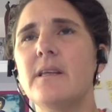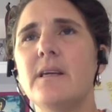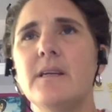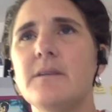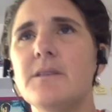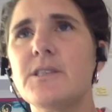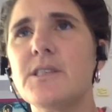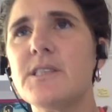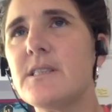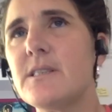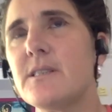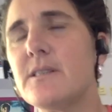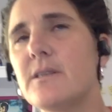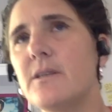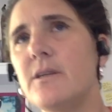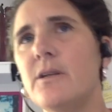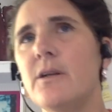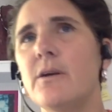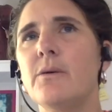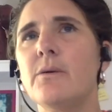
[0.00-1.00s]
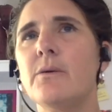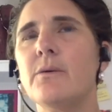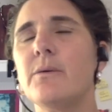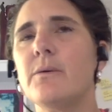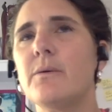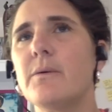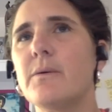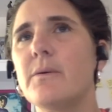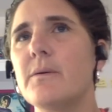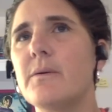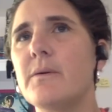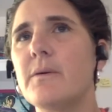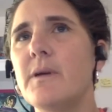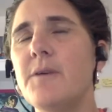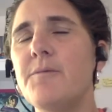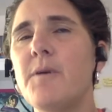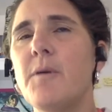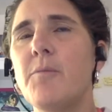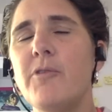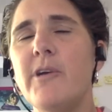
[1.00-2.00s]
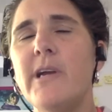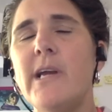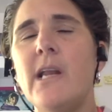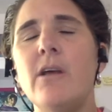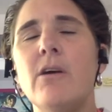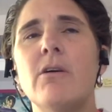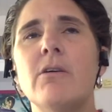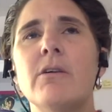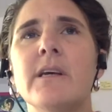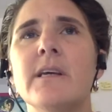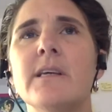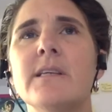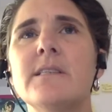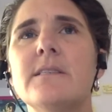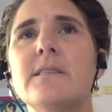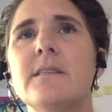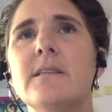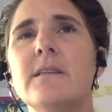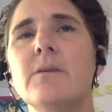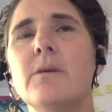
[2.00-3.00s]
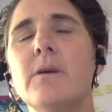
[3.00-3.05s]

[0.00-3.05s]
I think just, you know, if I'm really honest,